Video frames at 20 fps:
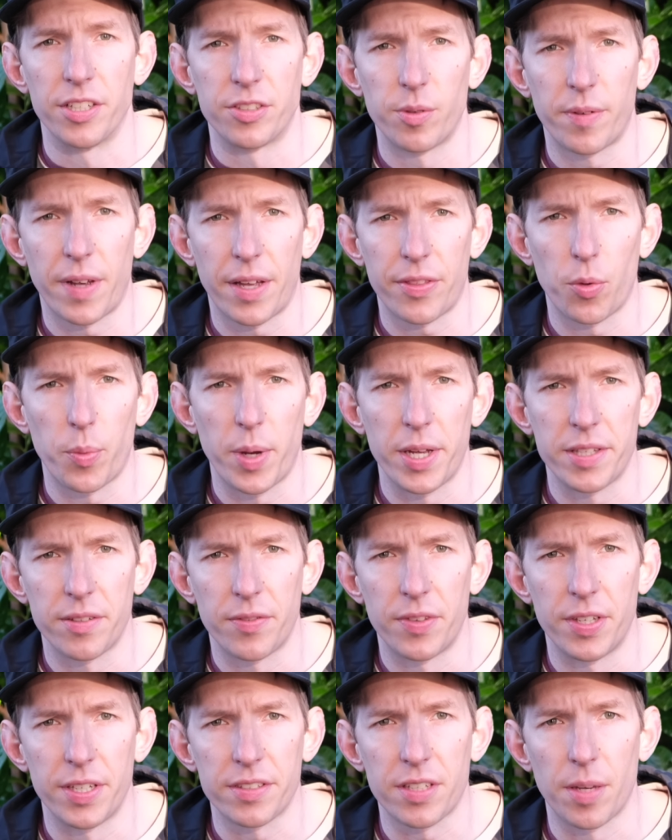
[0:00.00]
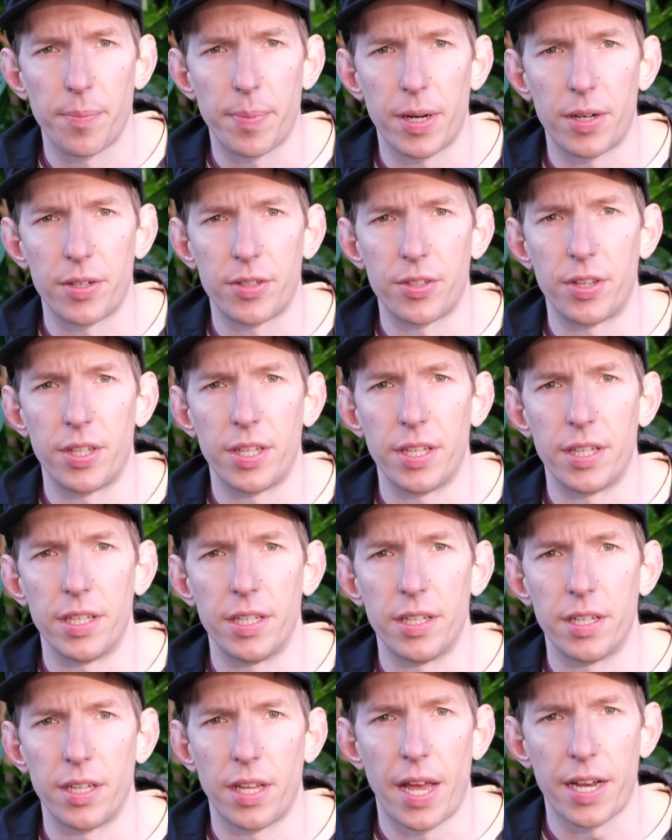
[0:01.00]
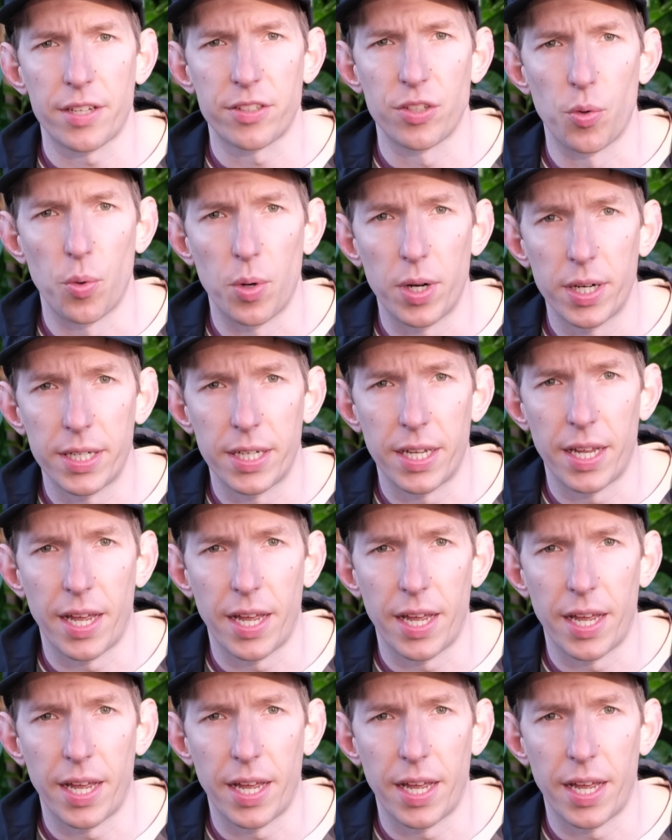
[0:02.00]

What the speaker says: so we've got the weights of this compared to the XO1